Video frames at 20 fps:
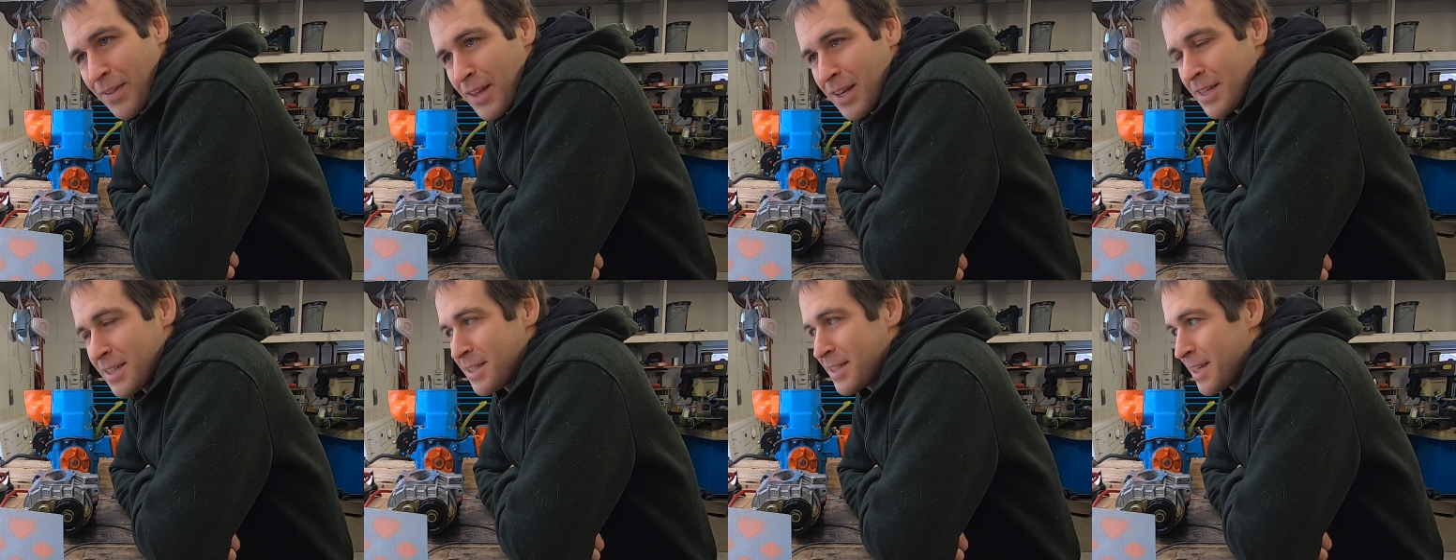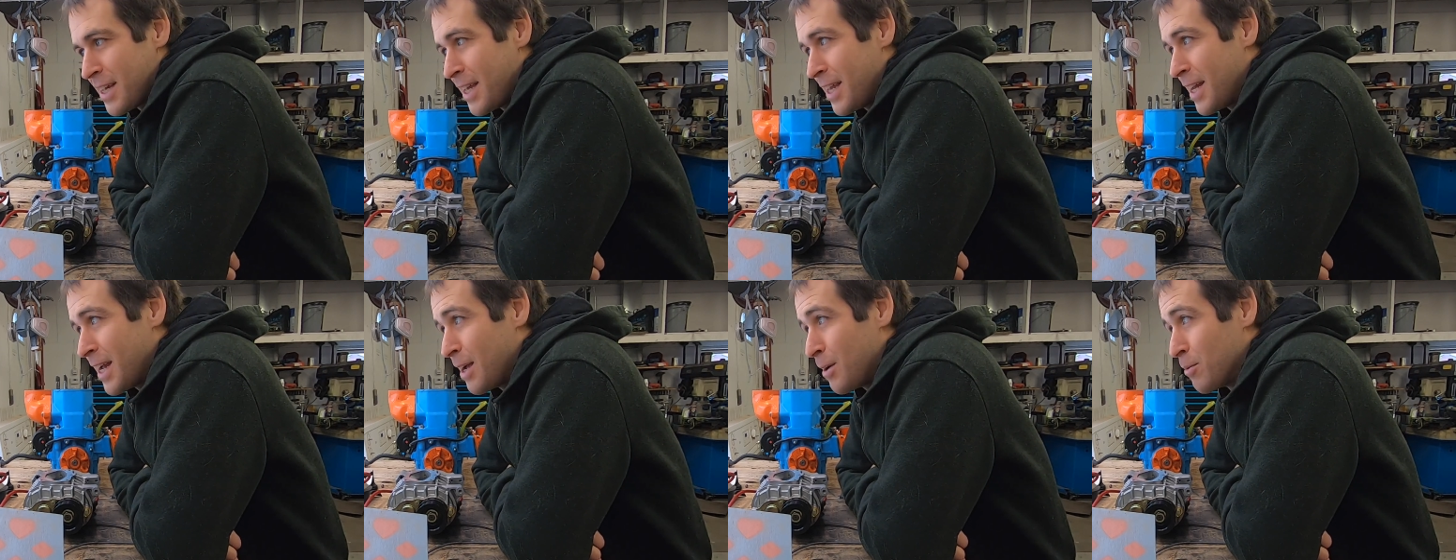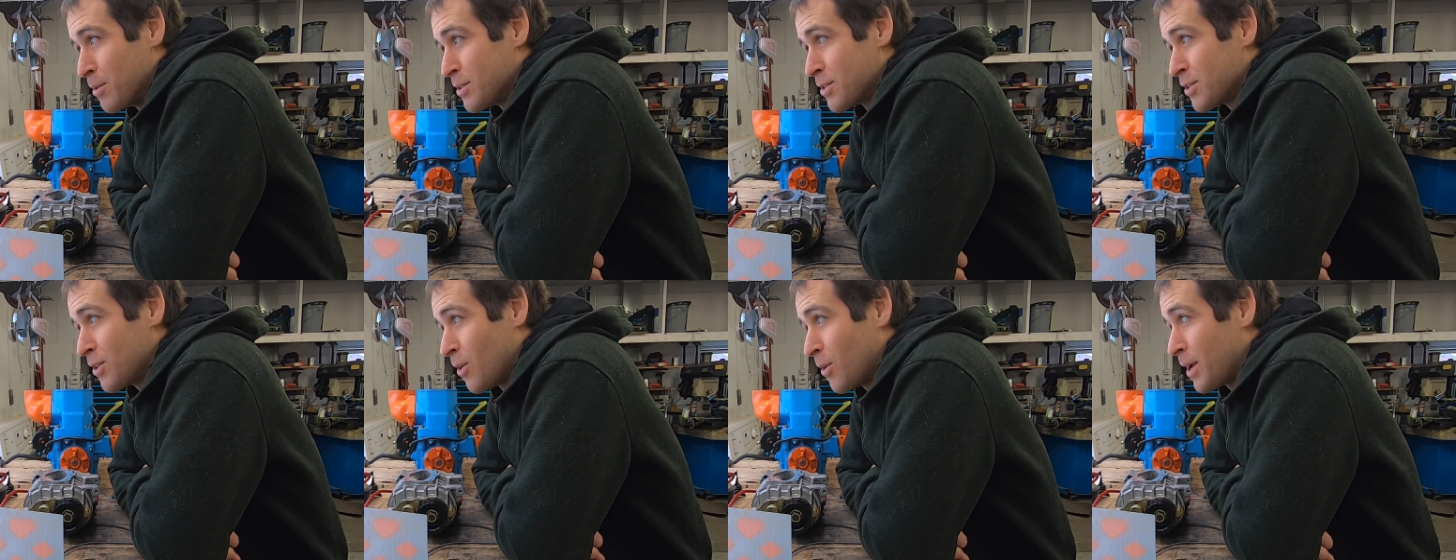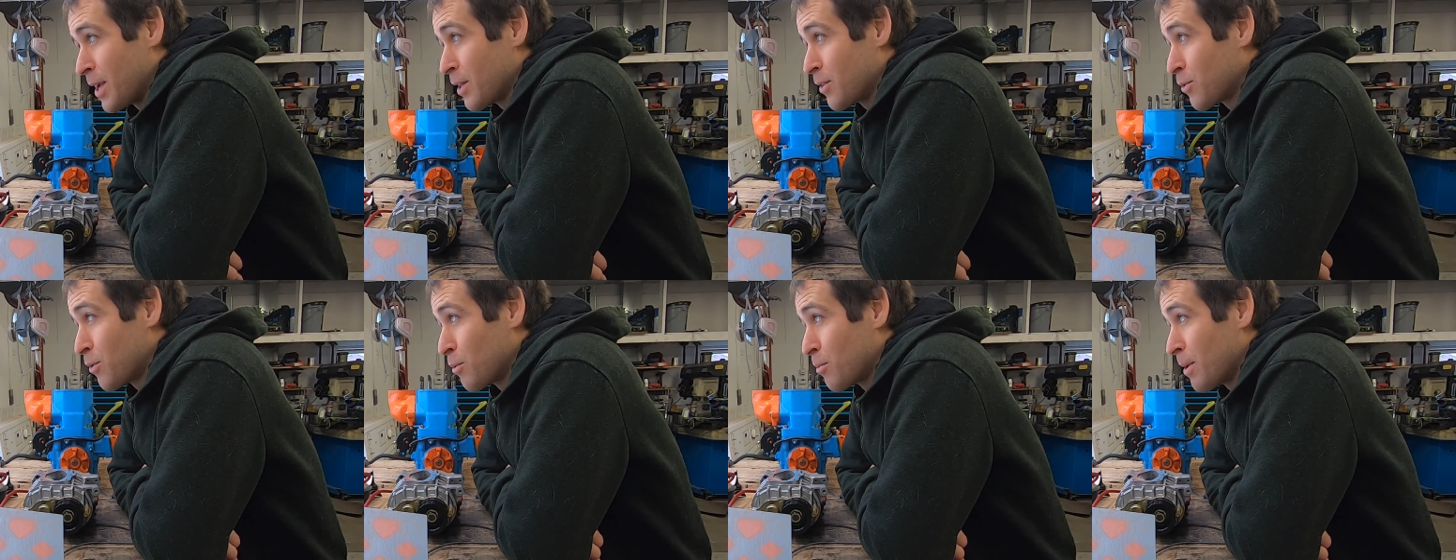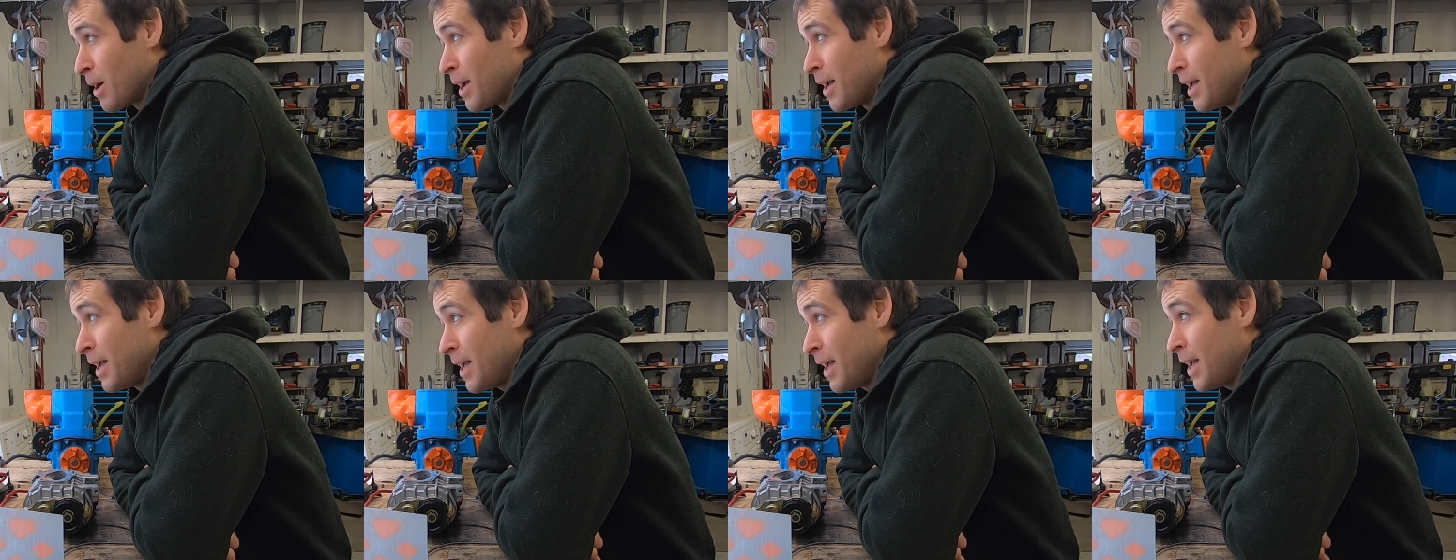this and I was going through
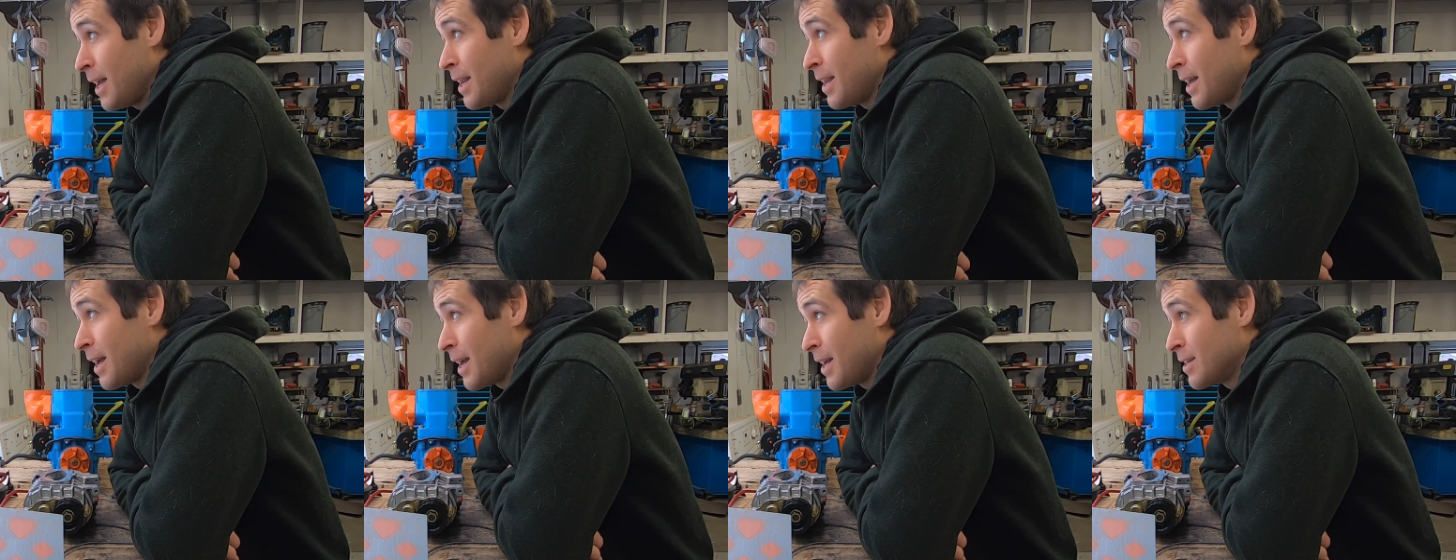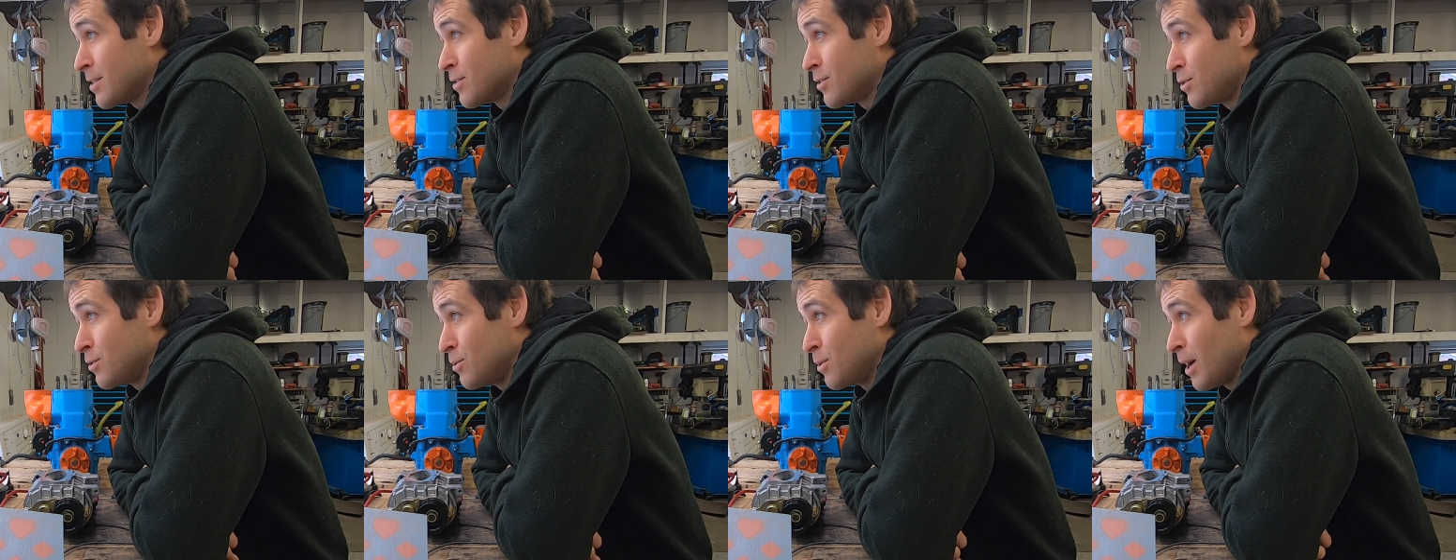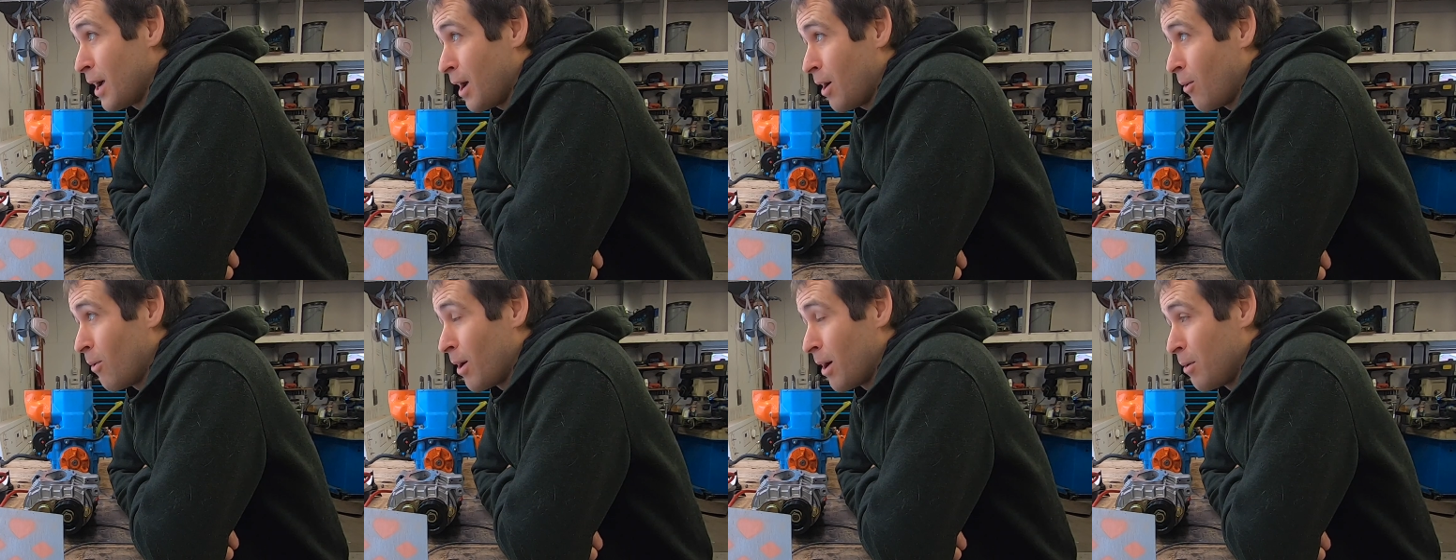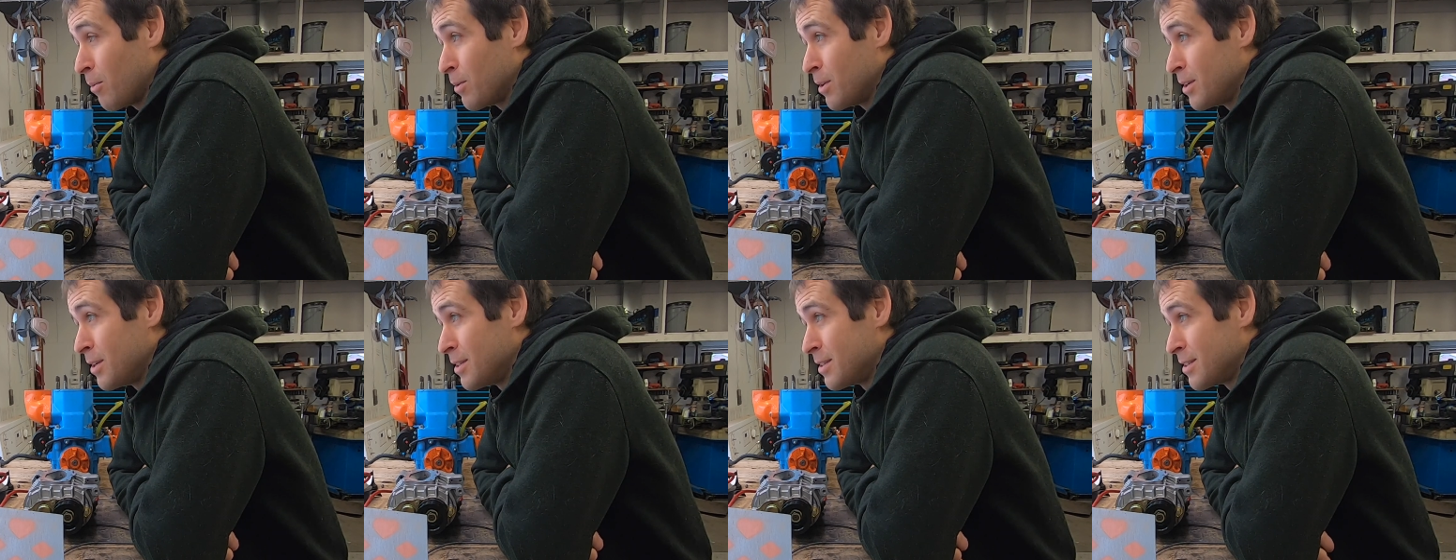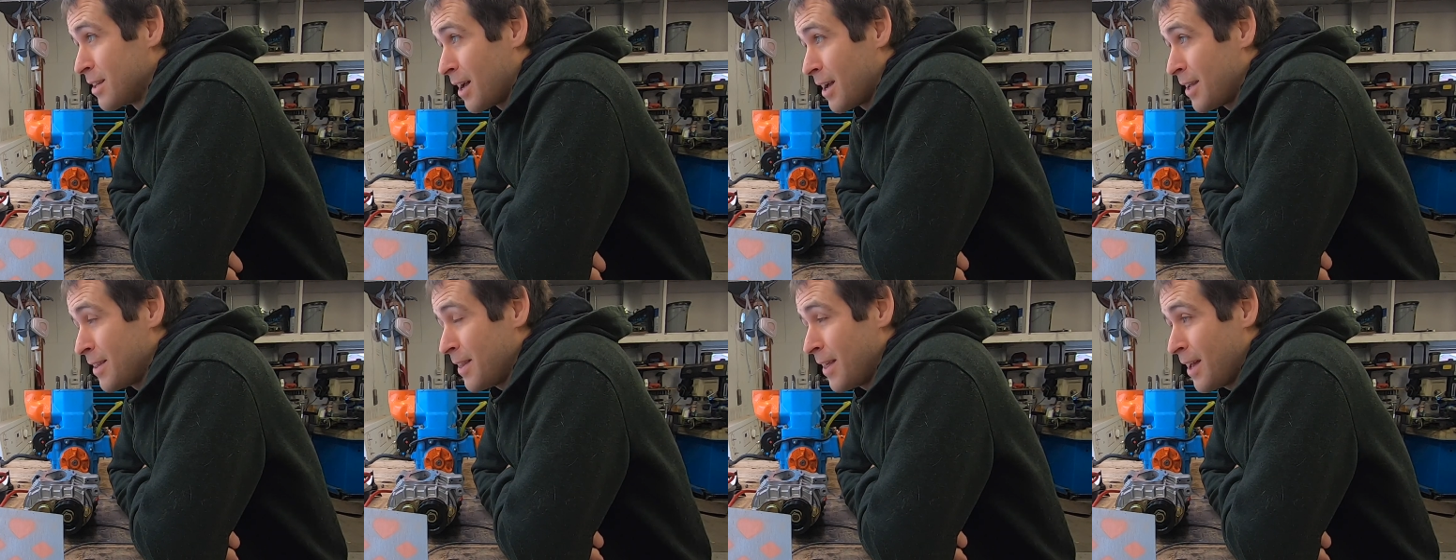my head as to how I would
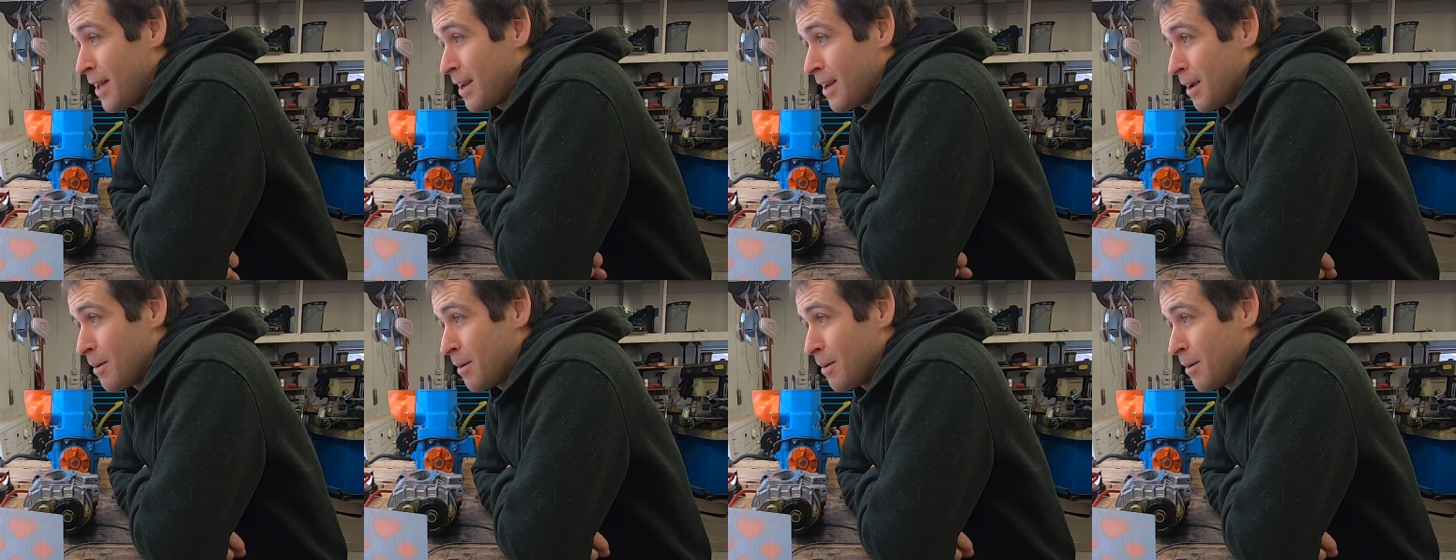design that.